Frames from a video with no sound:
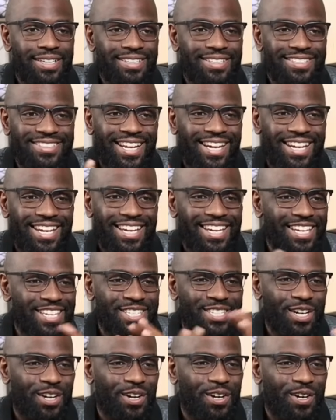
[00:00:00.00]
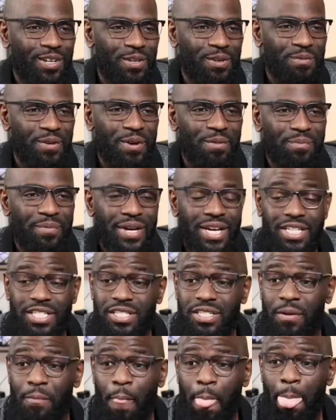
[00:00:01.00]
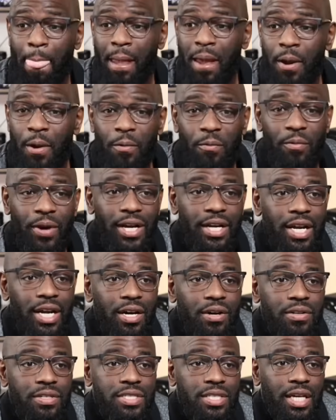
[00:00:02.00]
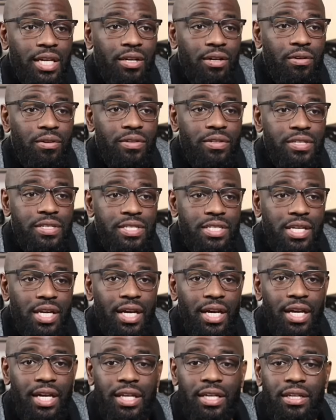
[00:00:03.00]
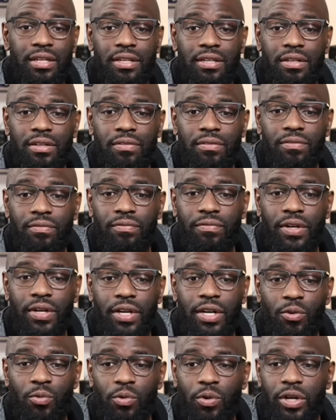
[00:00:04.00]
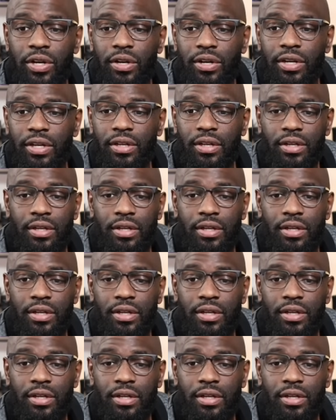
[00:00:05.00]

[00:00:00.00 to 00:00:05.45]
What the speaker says: like it's all a mess right now. It's like on the side, very weird,